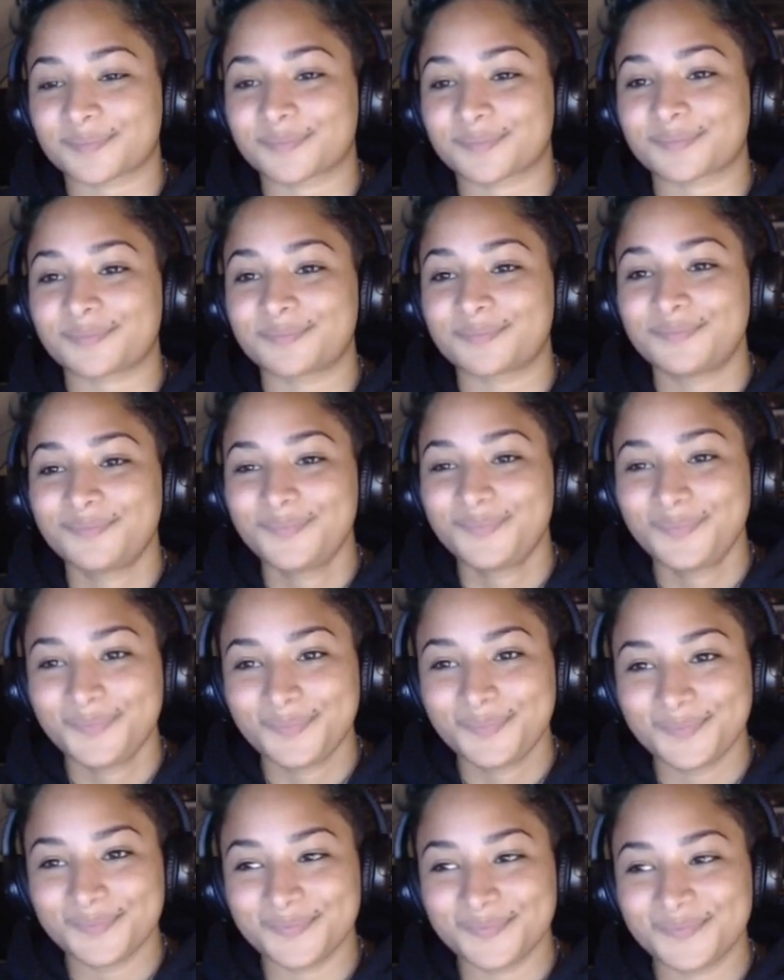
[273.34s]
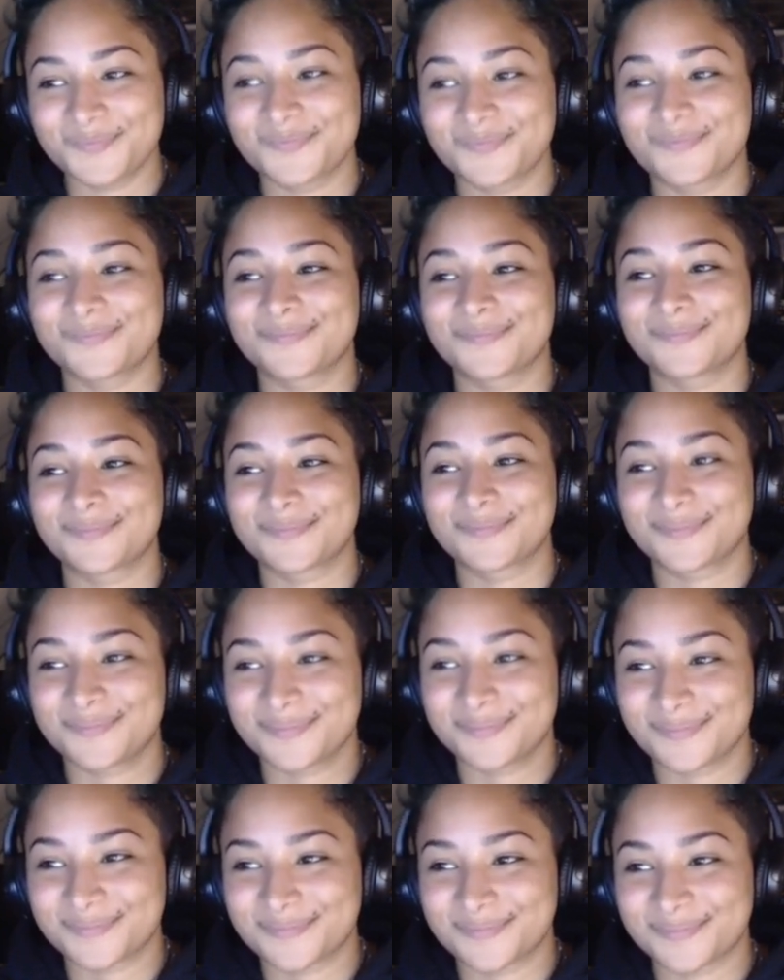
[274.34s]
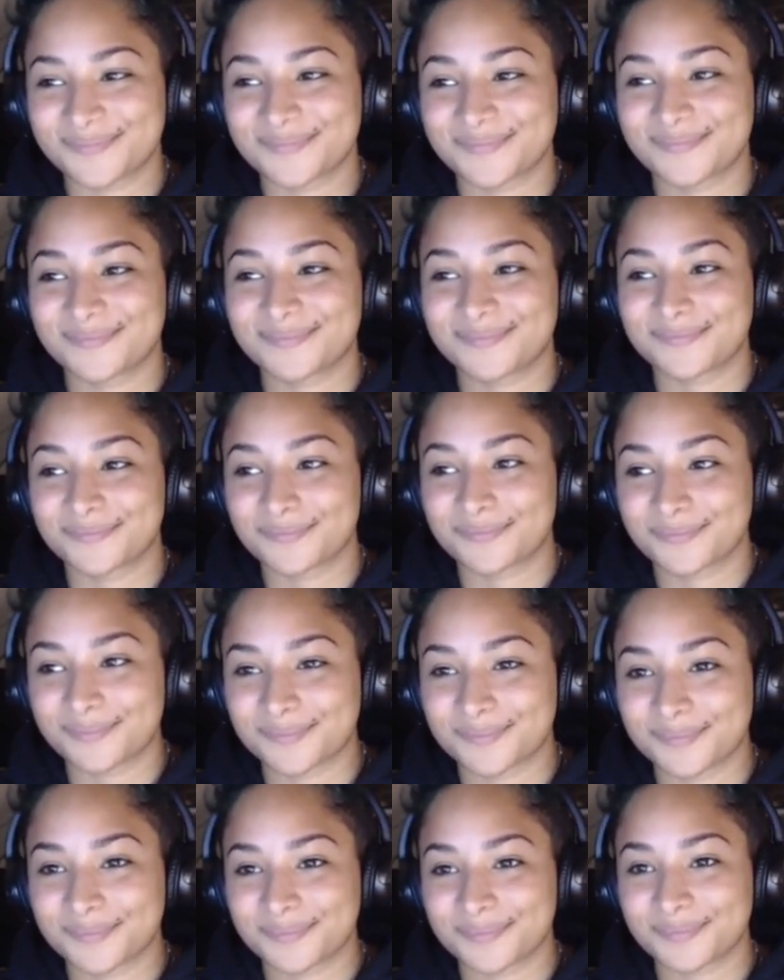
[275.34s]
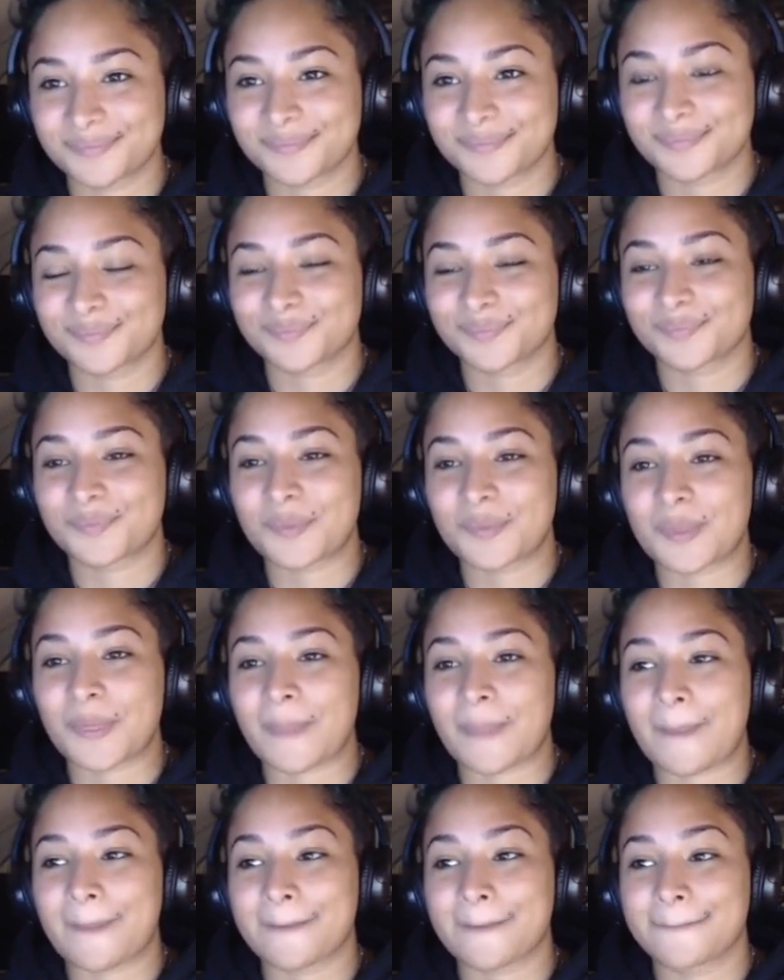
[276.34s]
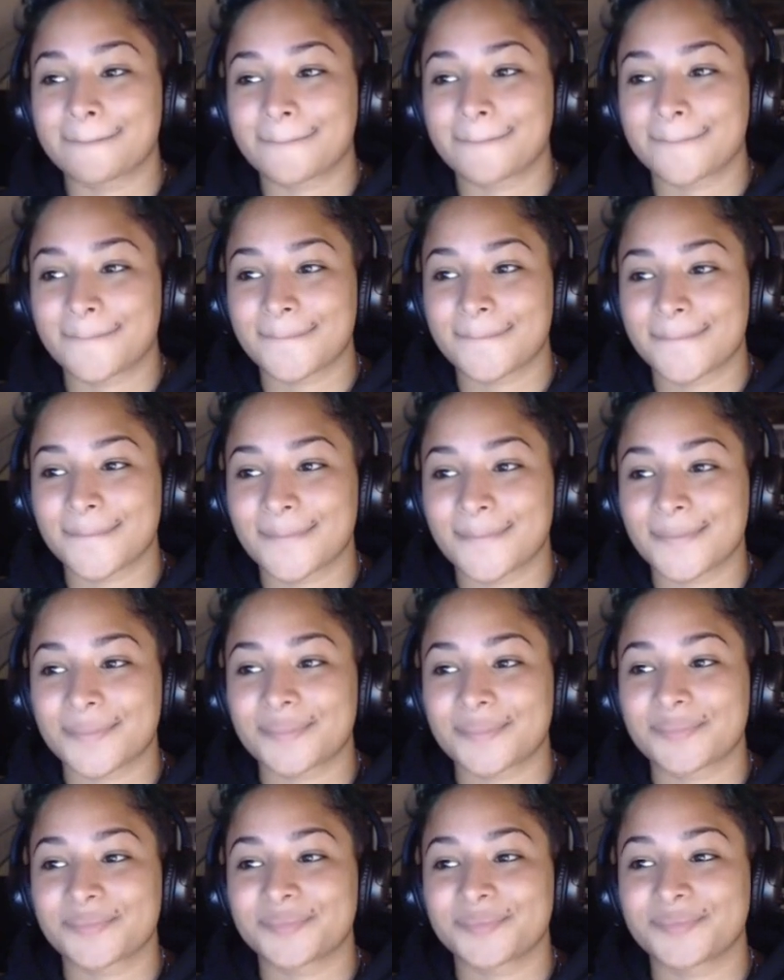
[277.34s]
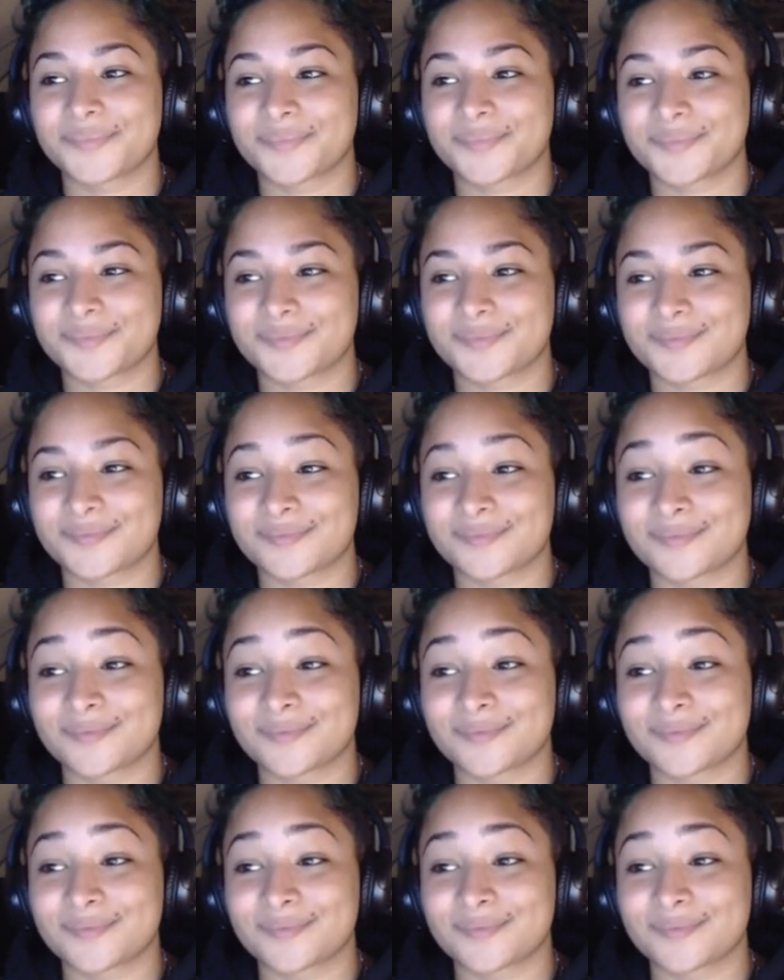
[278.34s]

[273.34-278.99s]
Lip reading: This person isn't speaking.